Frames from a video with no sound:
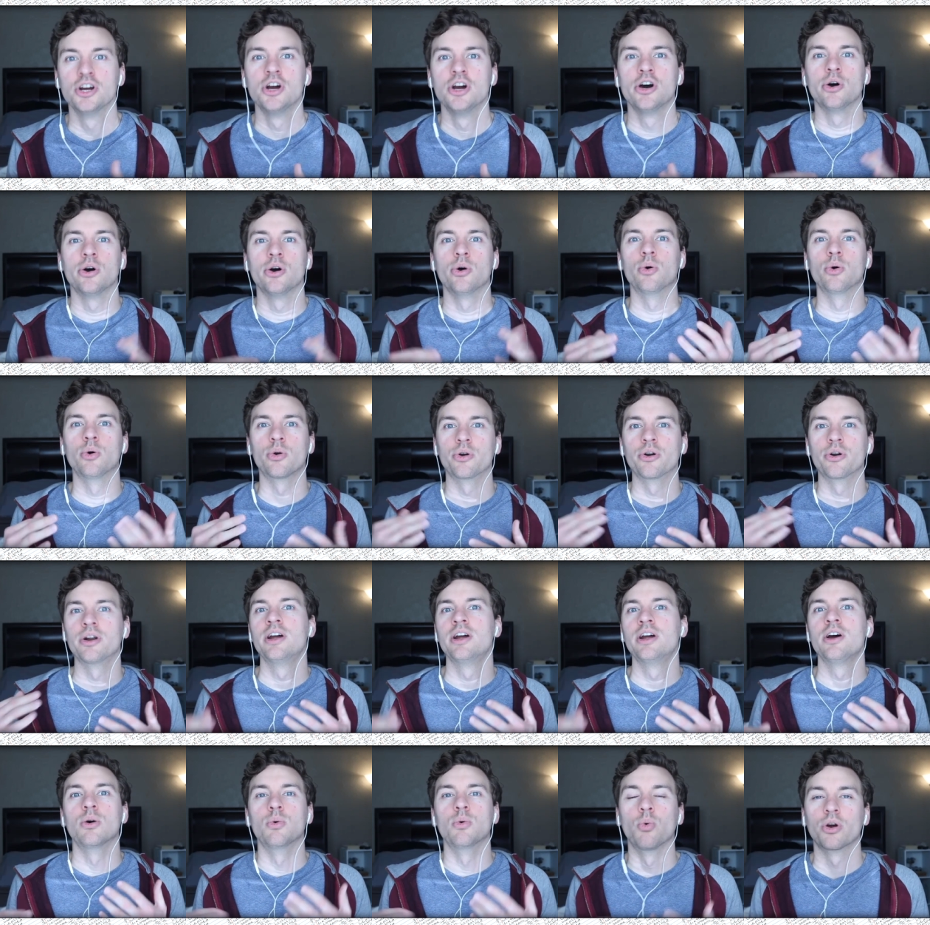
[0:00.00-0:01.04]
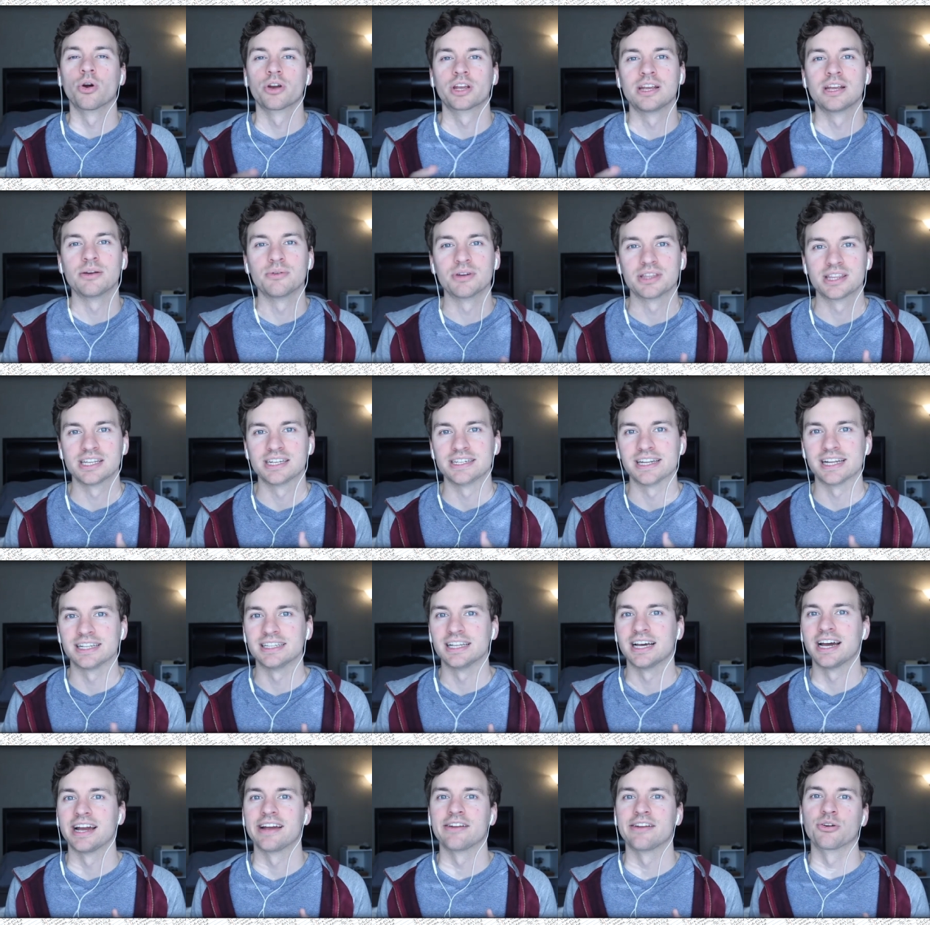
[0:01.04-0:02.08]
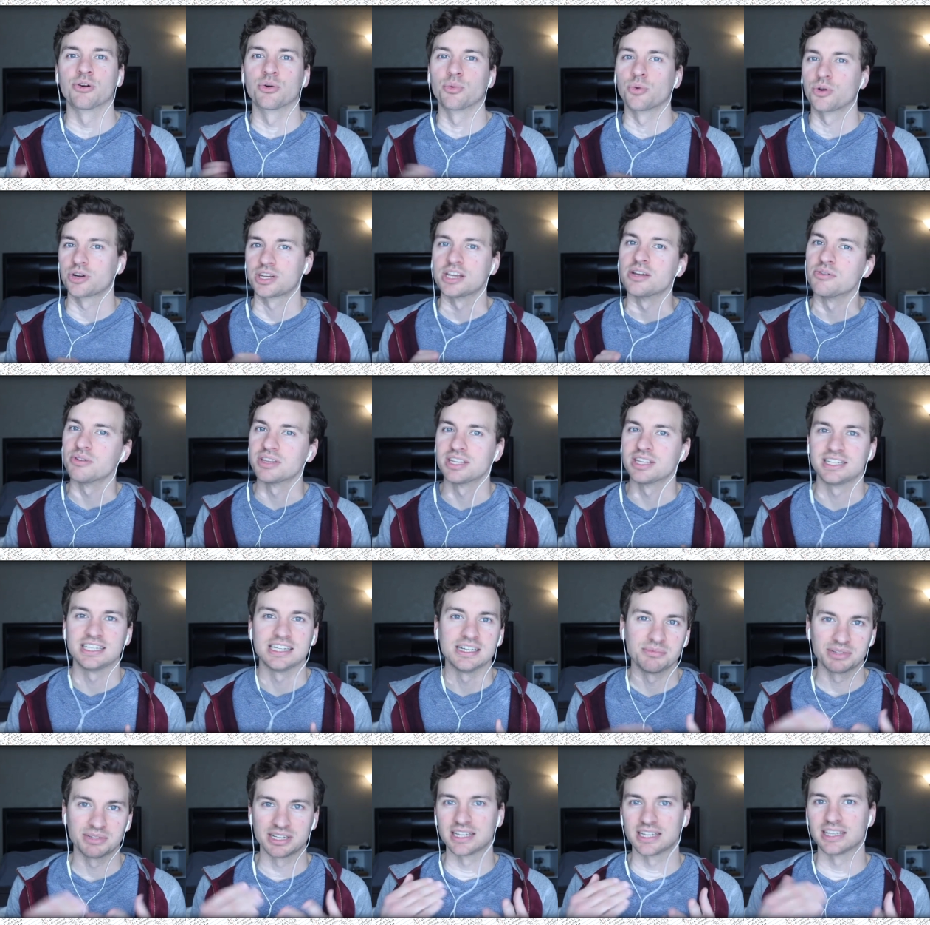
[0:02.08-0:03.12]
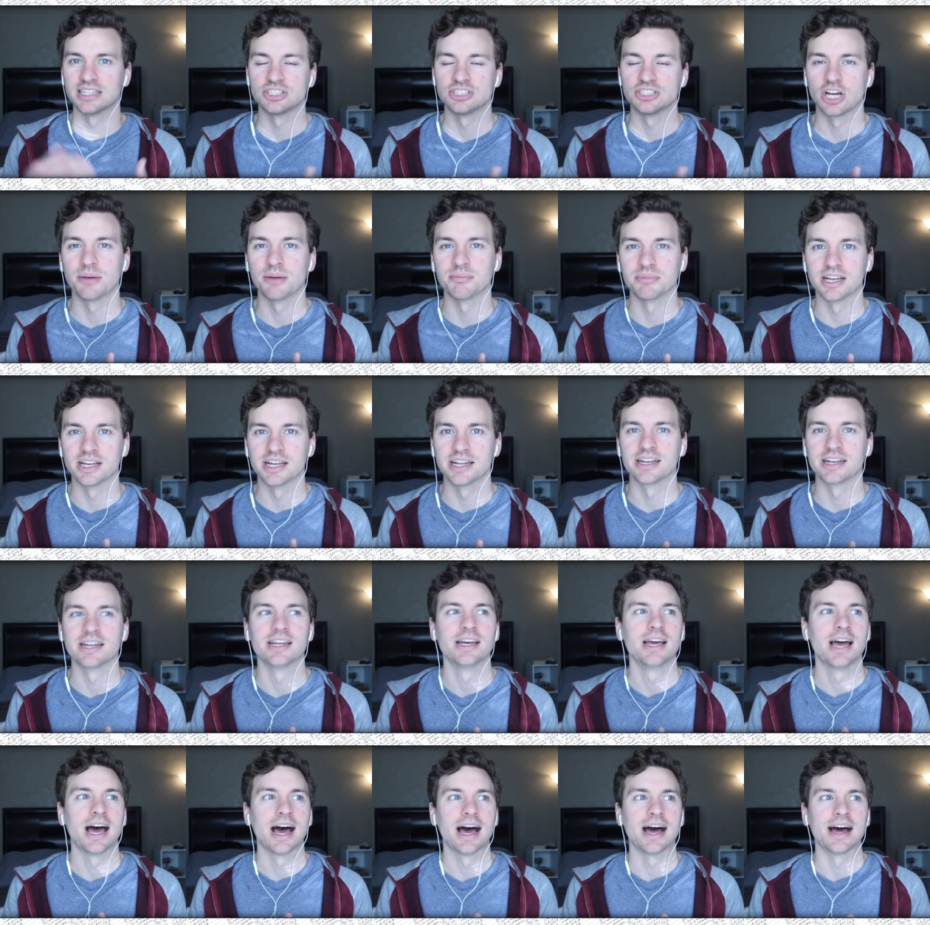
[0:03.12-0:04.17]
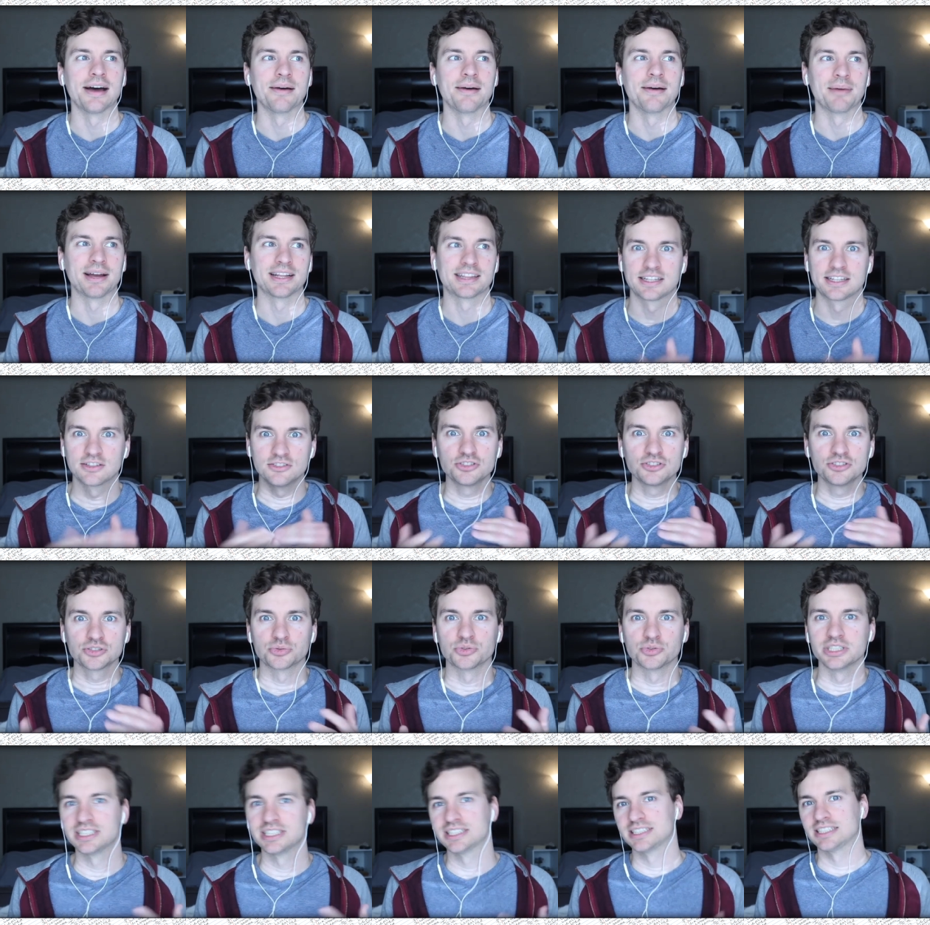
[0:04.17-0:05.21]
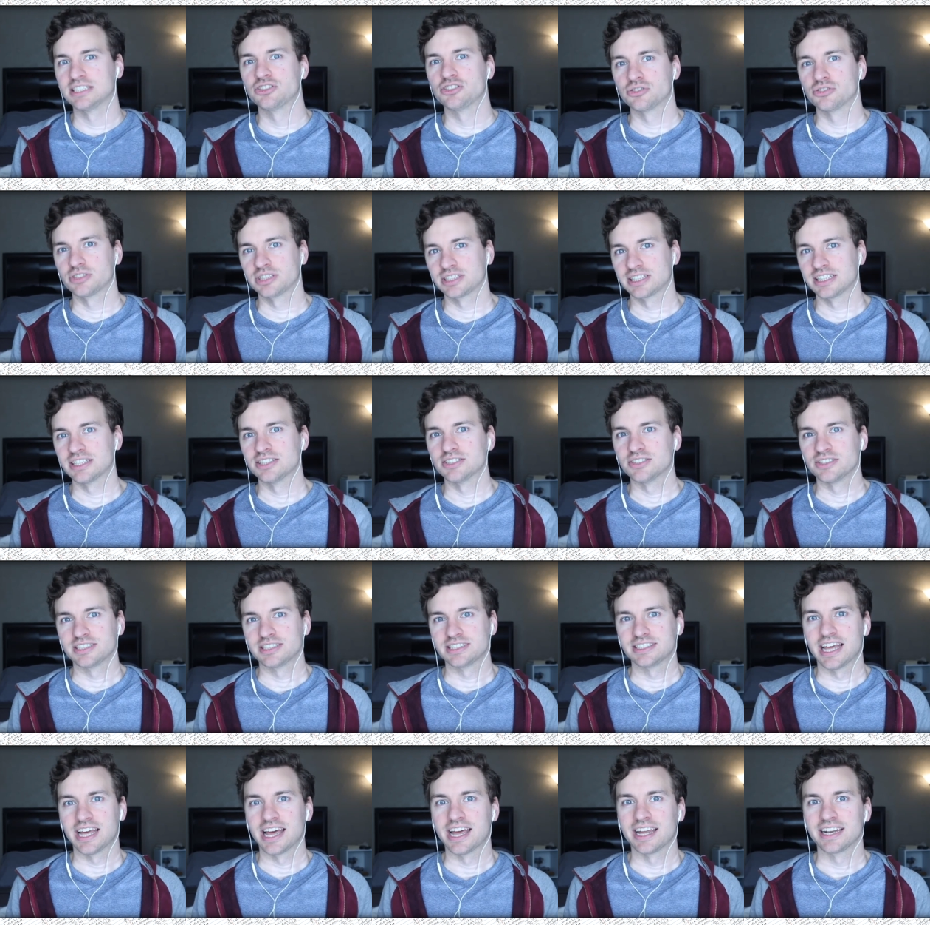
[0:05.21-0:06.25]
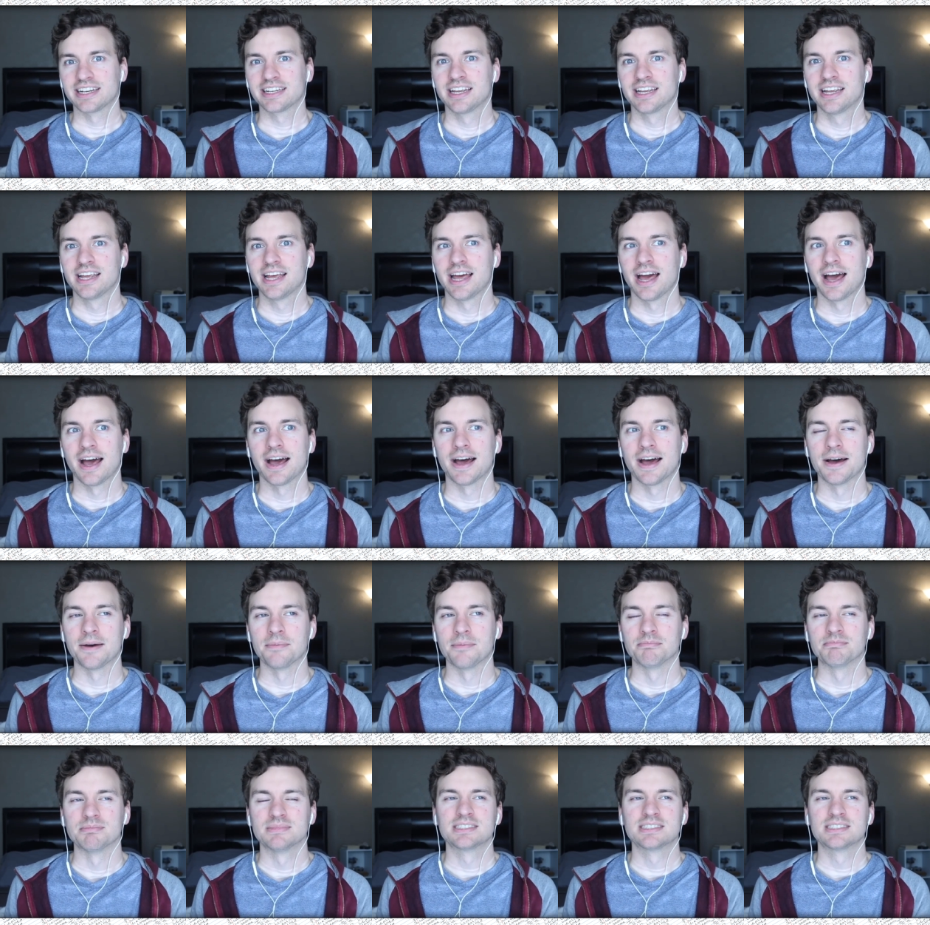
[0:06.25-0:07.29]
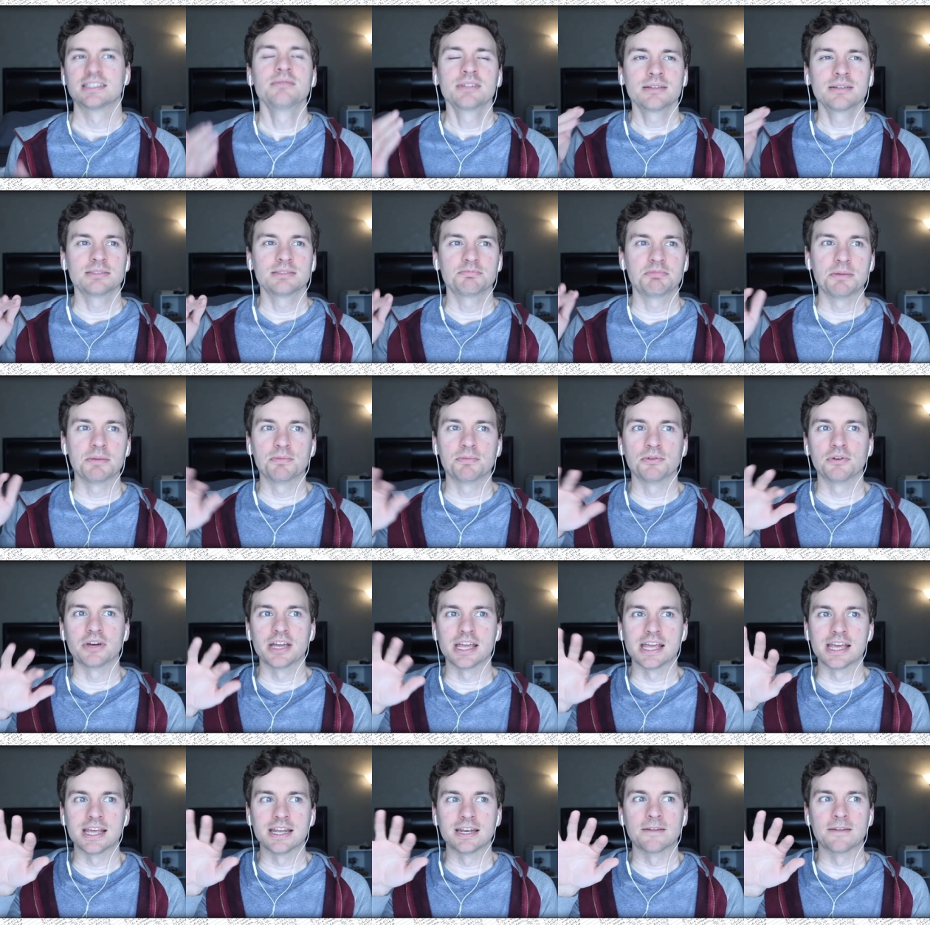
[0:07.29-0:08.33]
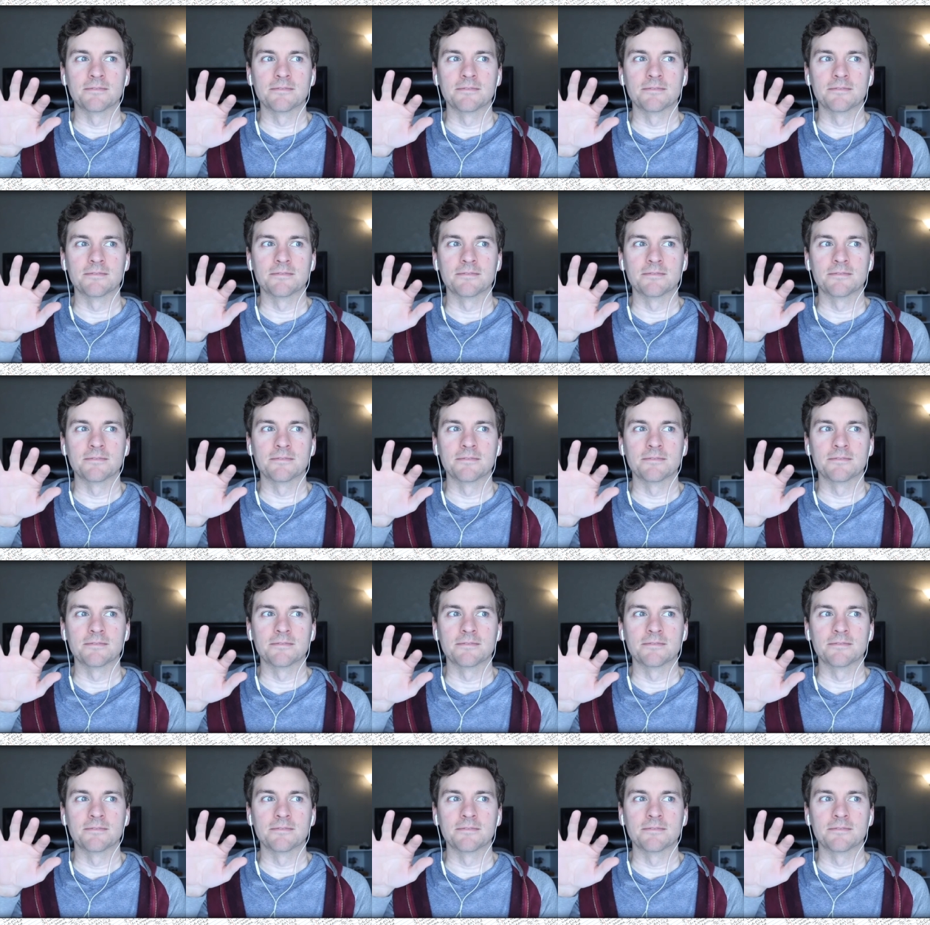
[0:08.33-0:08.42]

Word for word: or working with a deadline, or working with a team to get the mm-hmm. job done. Um, I think those are really essential skills that um, sometimes people in